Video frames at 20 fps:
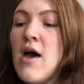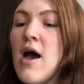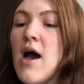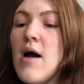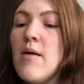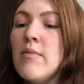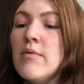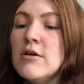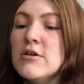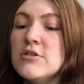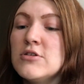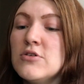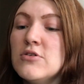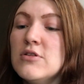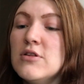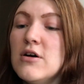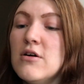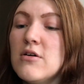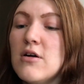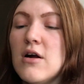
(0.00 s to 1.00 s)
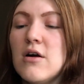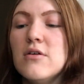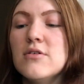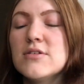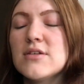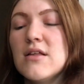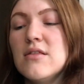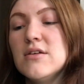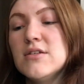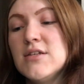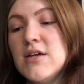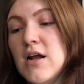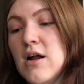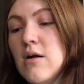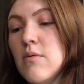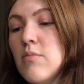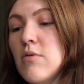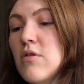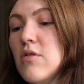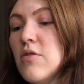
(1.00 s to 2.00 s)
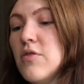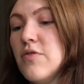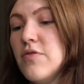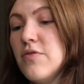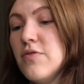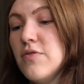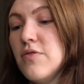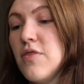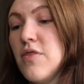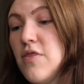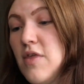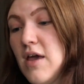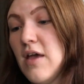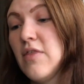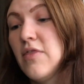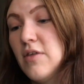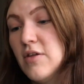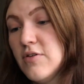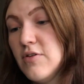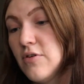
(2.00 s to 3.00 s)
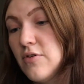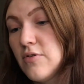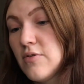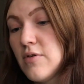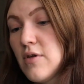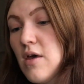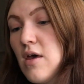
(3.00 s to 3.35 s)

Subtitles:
about two little girls and the terrible thing they do.